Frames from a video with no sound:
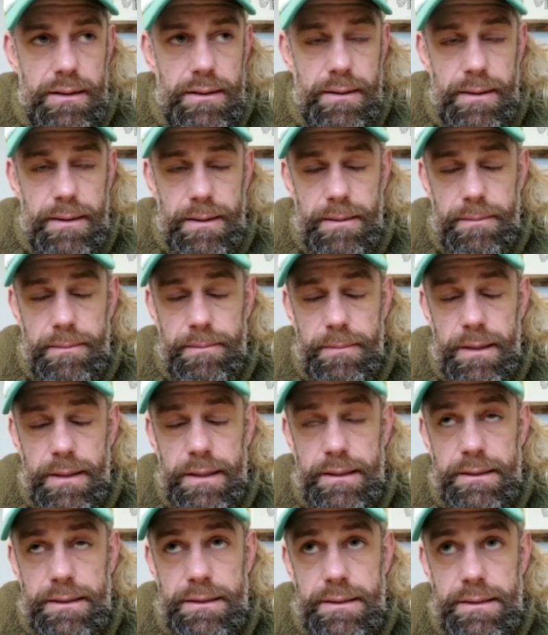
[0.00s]

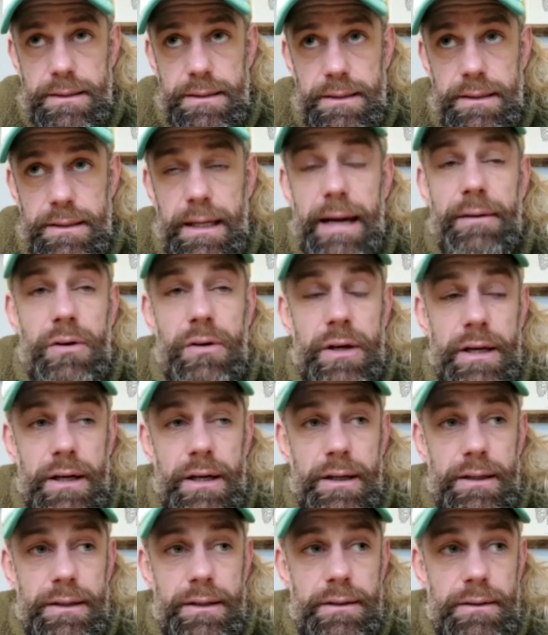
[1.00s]
And how can
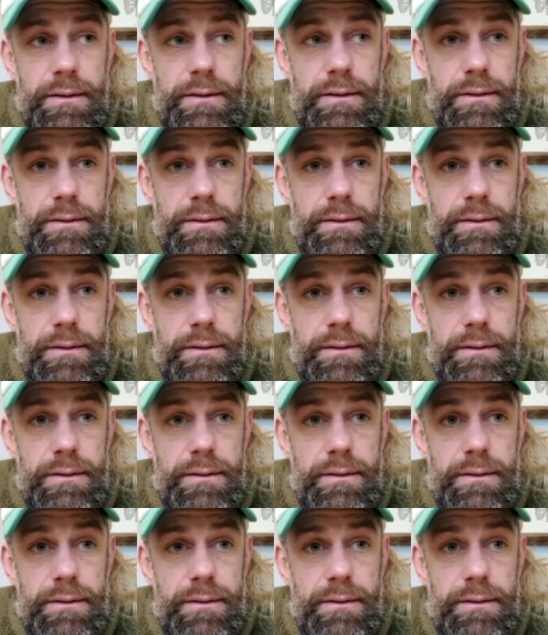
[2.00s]
I,